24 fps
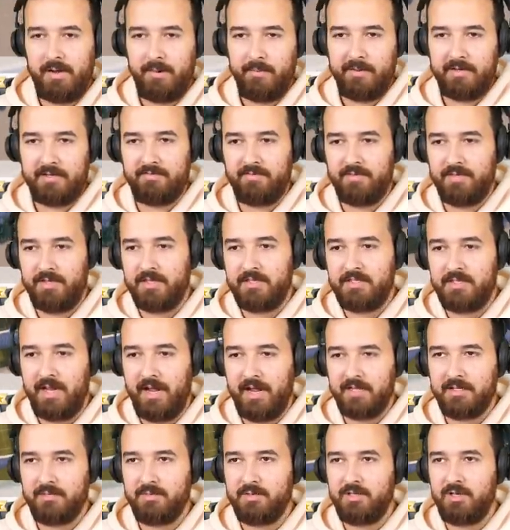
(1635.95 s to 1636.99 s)
Now, as for this
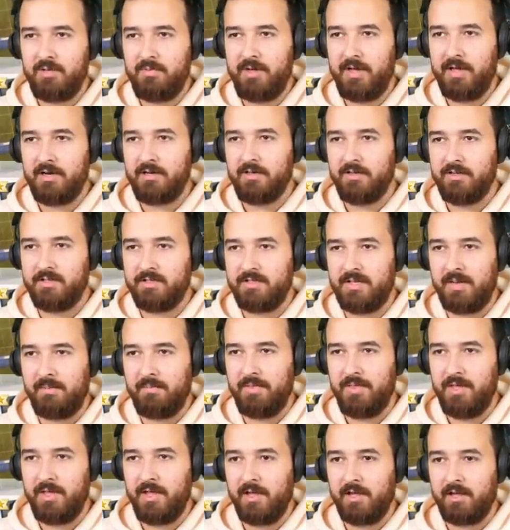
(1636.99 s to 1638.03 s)
house, we should be able to do the same
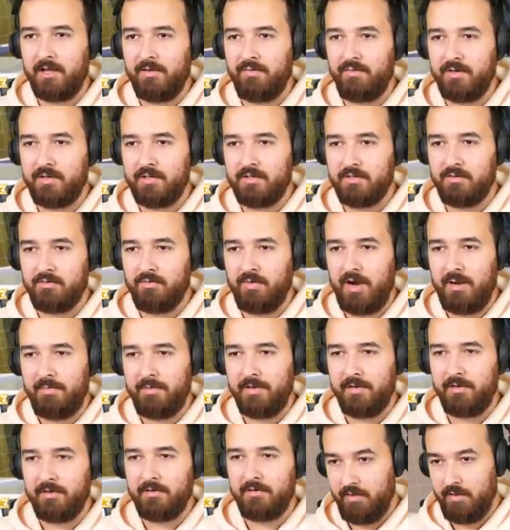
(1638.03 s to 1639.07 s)
thing if we just grab
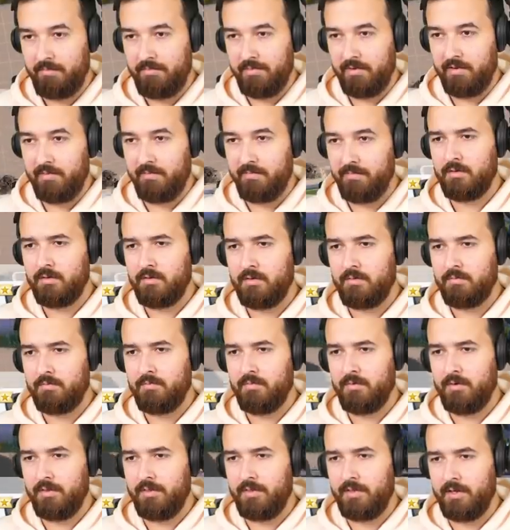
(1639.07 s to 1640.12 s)
it, flip it,
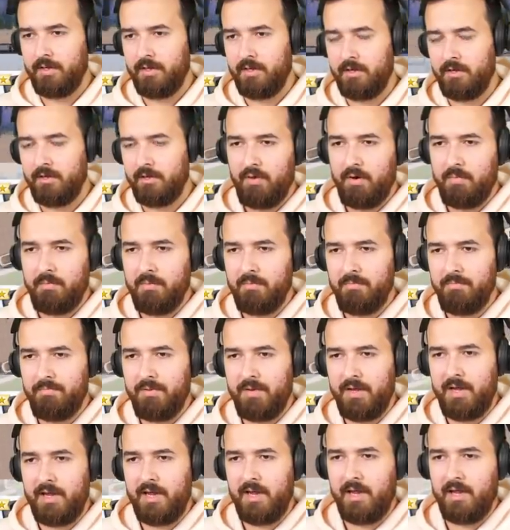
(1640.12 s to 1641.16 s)
put it there. Problem
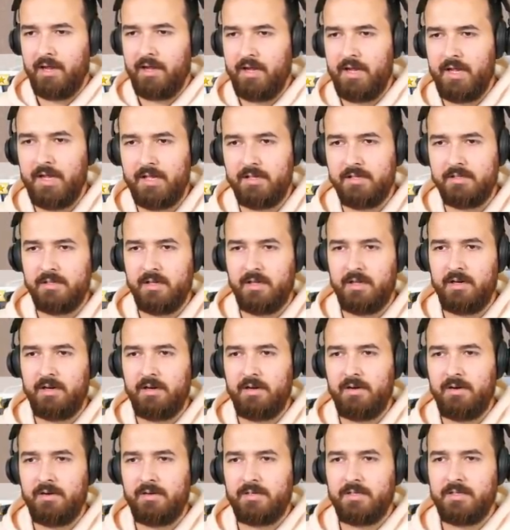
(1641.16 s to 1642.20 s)
being is, I
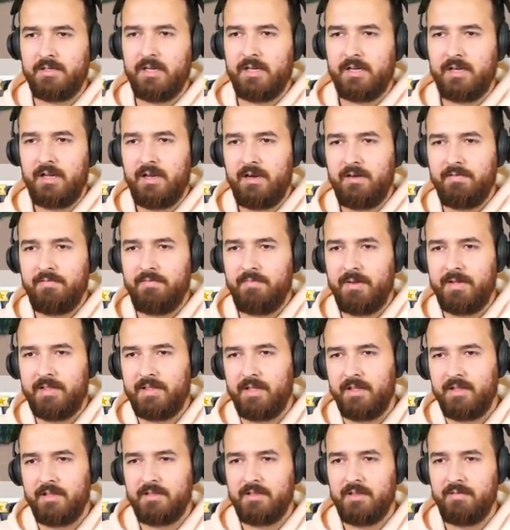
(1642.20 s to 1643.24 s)
don't know, does that kind of make
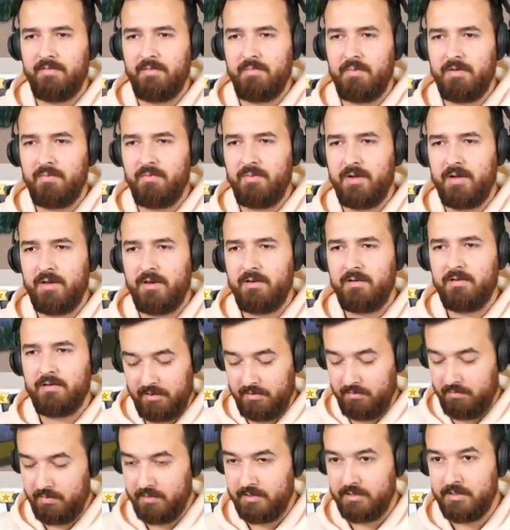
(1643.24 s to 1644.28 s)
the other stuff a bit weird?
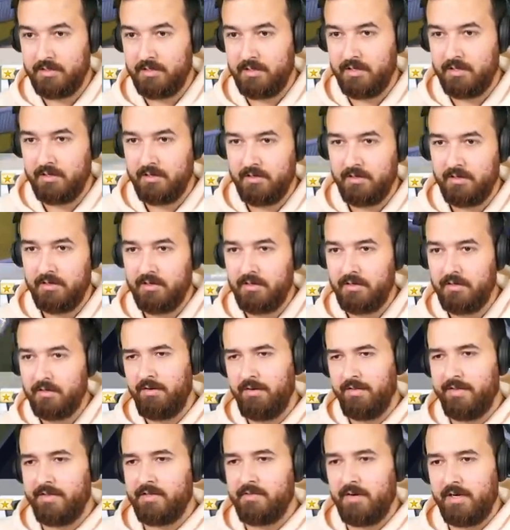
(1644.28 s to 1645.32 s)
Like, what is a Oh,
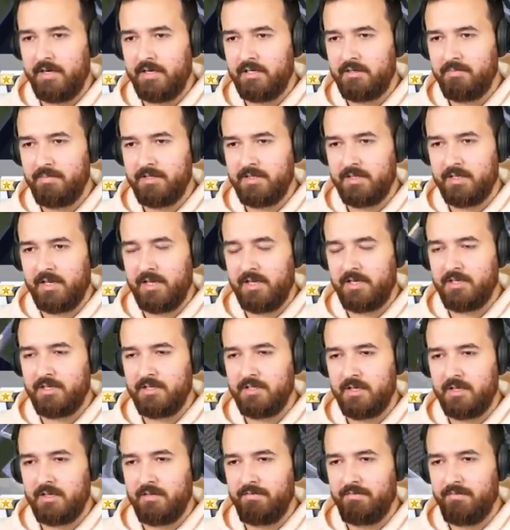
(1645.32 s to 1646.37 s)
no, that's fine. It just means the
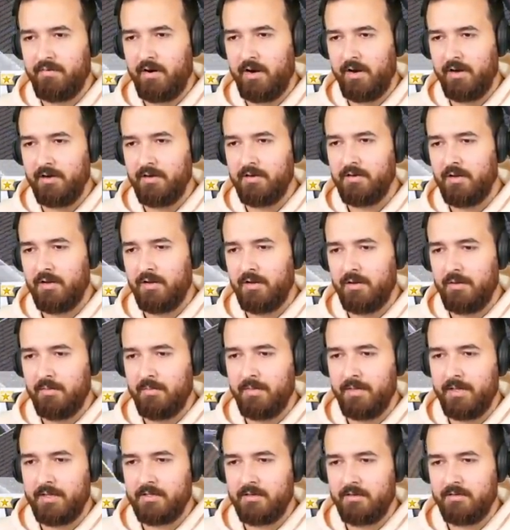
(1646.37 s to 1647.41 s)
kitchen's at the front,
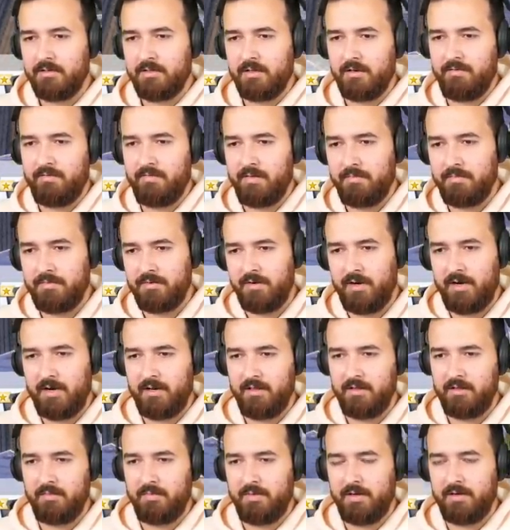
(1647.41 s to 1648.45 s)
um, and that's all sort of flipped around
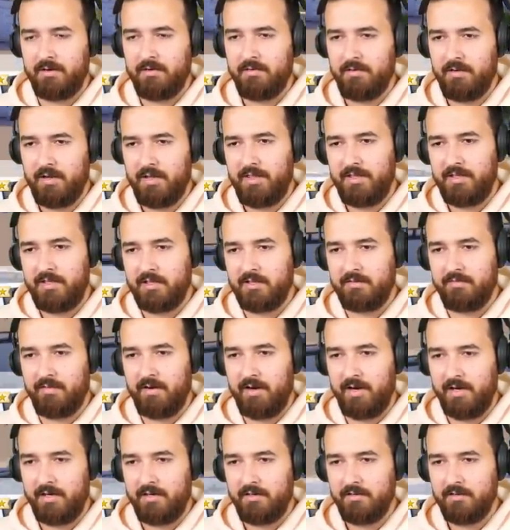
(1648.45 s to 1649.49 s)
a little bit. I think that's
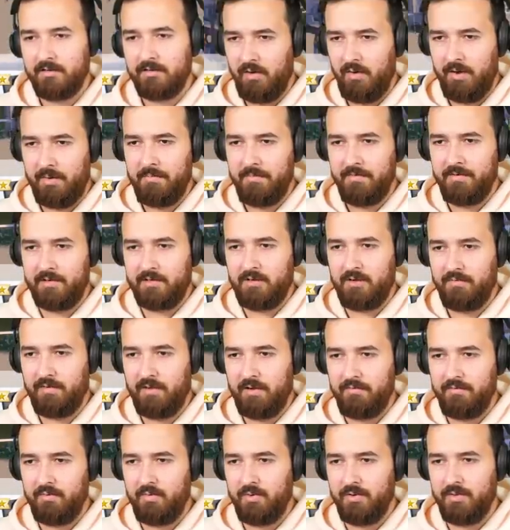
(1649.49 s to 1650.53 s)
fine. Oh, I moved it too
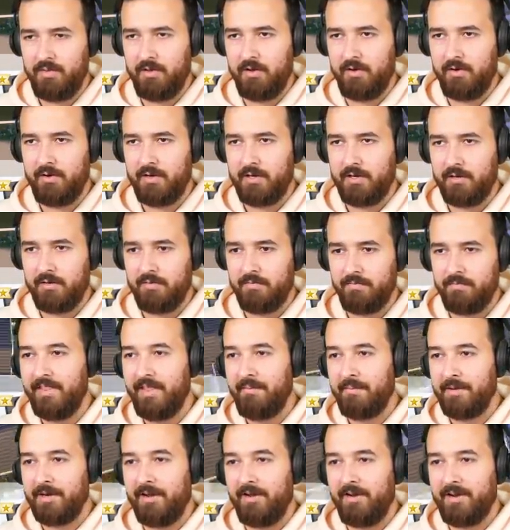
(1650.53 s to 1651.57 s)
far forward, though. Hang on.
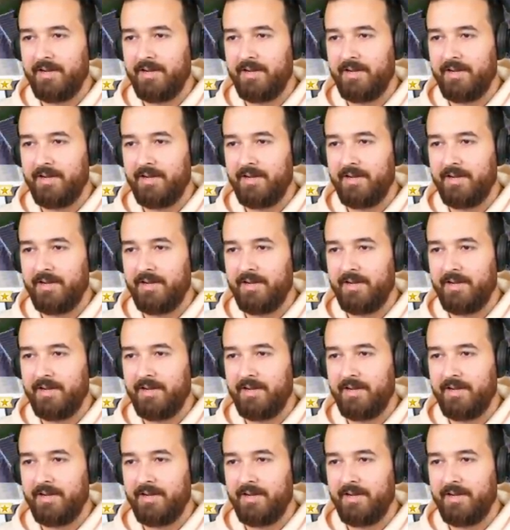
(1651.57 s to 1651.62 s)
There we go.